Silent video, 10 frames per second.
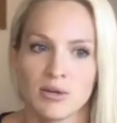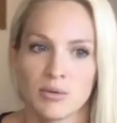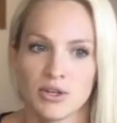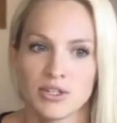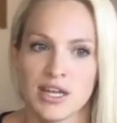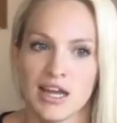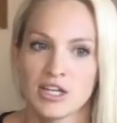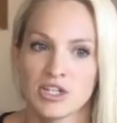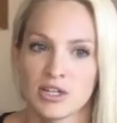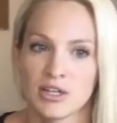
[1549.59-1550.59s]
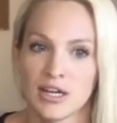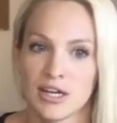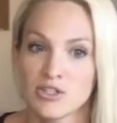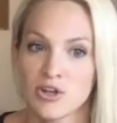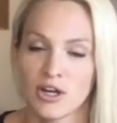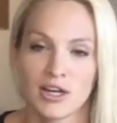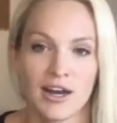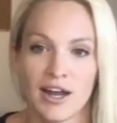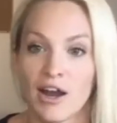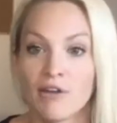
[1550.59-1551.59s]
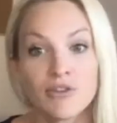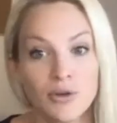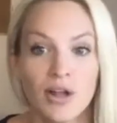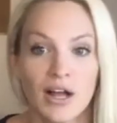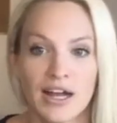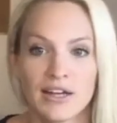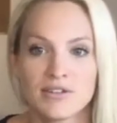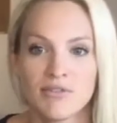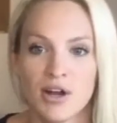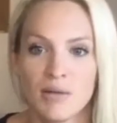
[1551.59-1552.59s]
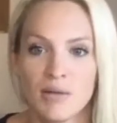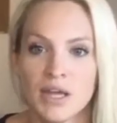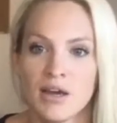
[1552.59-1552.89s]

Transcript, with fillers: a real estate agent getting started and i got a few clients from